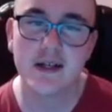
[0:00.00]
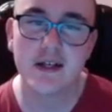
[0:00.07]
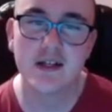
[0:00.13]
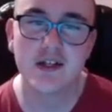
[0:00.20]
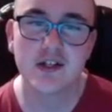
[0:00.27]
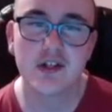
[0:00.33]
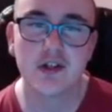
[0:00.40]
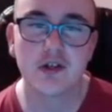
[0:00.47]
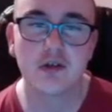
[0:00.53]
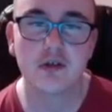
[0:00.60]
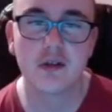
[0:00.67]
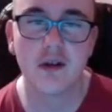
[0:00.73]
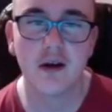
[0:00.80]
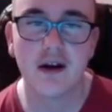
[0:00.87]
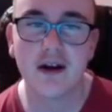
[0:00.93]
So
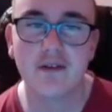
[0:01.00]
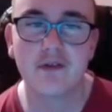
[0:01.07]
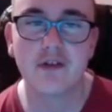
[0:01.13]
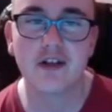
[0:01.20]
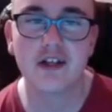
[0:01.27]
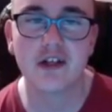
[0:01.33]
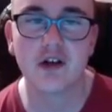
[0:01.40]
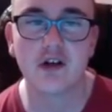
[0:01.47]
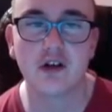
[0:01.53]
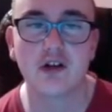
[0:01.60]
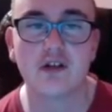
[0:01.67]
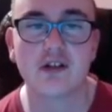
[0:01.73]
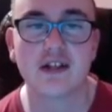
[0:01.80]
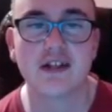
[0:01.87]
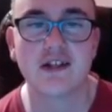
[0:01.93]
I've already got
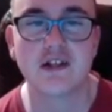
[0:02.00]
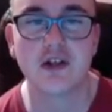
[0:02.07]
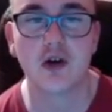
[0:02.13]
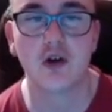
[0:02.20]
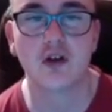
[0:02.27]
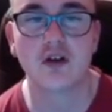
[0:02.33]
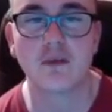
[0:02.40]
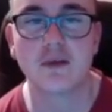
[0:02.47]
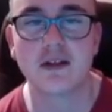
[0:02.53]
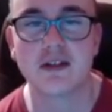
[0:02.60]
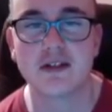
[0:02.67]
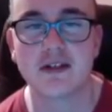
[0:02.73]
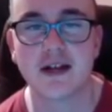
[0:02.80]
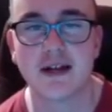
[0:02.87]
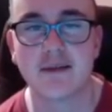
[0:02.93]
a document
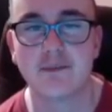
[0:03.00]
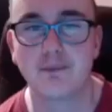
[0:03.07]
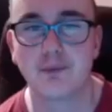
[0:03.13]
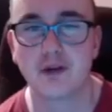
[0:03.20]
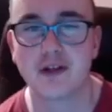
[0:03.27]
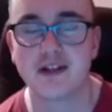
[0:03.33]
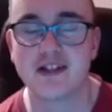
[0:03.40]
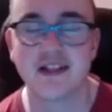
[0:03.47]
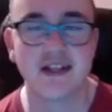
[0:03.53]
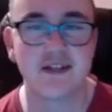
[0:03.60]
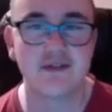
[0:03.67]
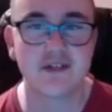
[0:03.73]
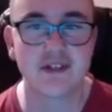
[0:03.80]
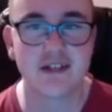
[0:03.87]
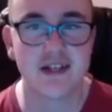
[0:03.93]
type pre-saved
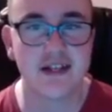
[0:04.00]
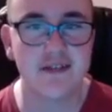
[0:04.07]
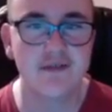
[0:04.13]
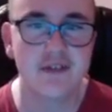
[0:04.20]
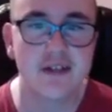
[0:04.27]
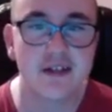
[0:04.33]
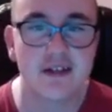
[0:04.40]
saved.